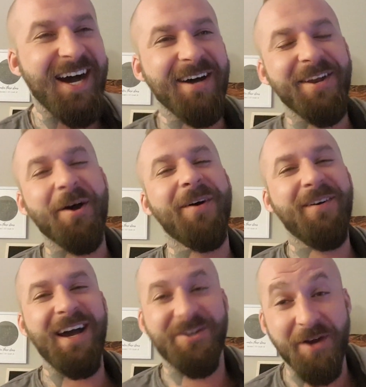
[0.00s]
No,
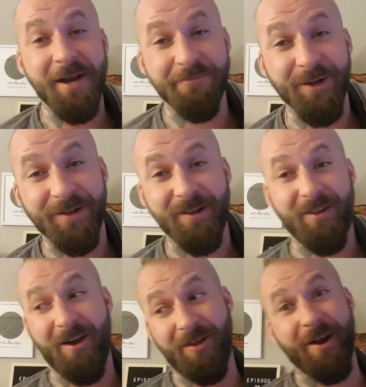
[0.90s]
I try to put a
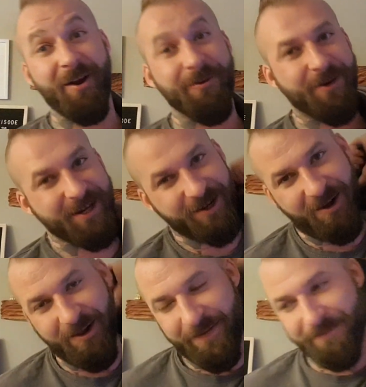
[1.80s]
lot of hard work into
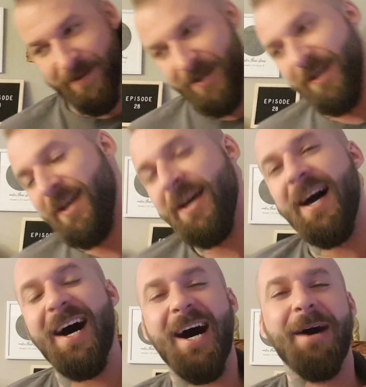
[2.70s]
all of them.
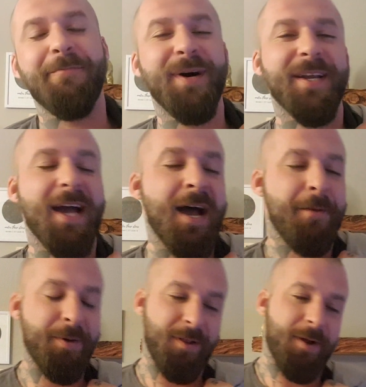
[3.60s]
But yeah,
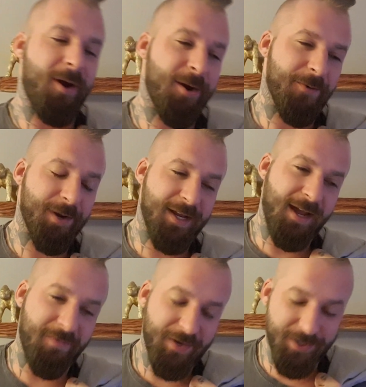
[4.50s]
put a lot of hard work and
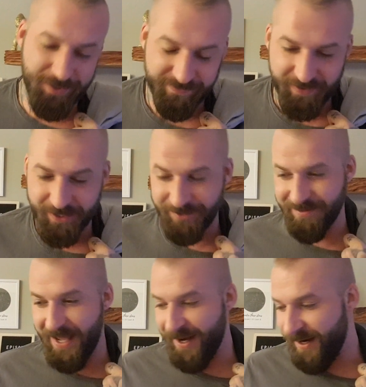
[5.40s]
effort into these videos
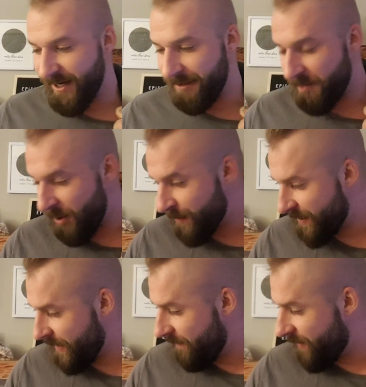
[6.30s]
with editing and
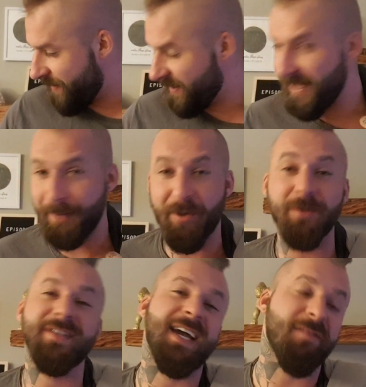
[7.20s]
posting and everything like that,
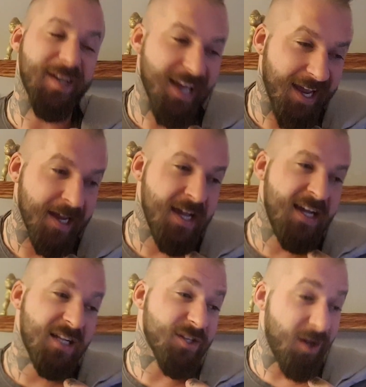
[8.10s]
posting every day.
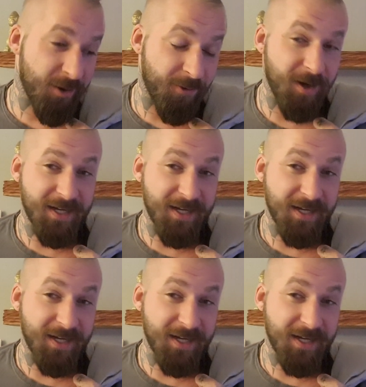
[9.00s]
It's a lot of work,